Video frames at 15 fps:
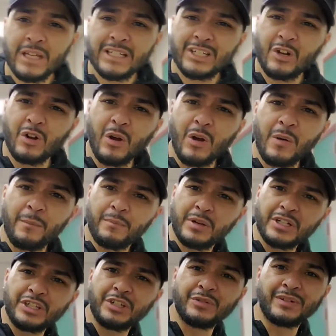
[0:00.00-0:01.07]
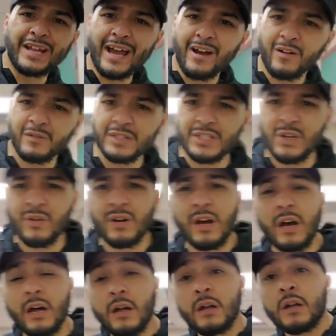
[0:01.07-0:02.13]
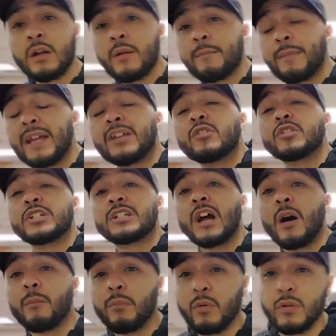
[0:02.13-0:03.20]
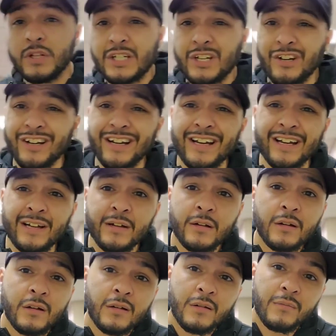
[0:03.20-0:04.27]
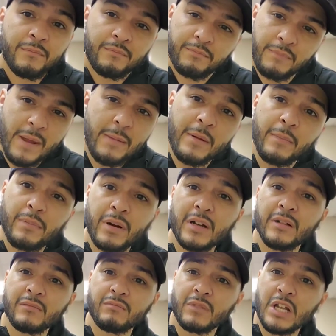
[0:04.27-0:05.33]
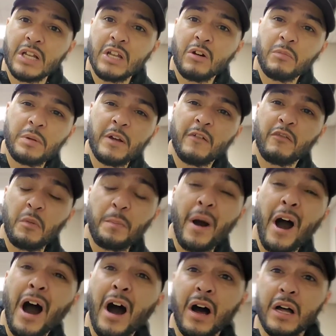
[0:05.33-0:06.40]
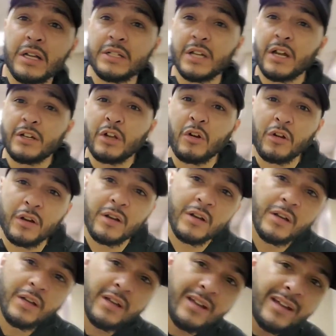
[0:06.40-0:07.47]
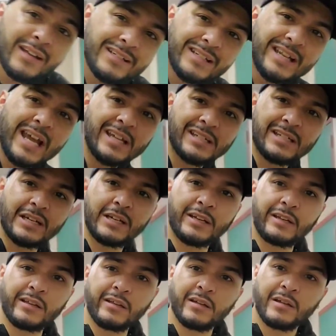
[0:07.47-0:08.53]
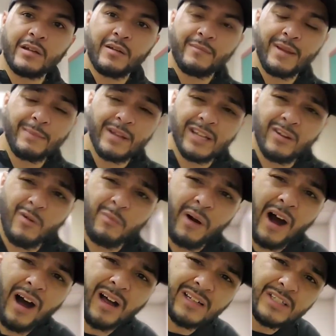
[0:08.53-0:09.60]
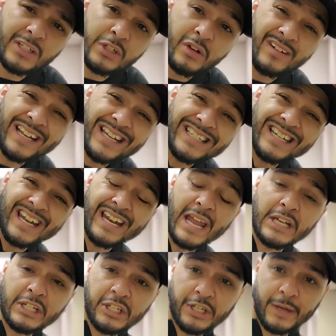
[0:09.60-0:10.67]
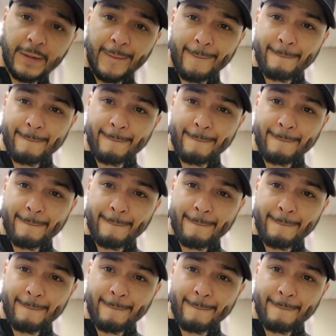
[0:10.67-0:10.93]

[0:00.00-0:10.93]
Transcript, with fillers: It's going to push you down, it's going to make you stumble, it's going to maybe put a little bit of a pause on your destiny, maybe a little pause on your destination.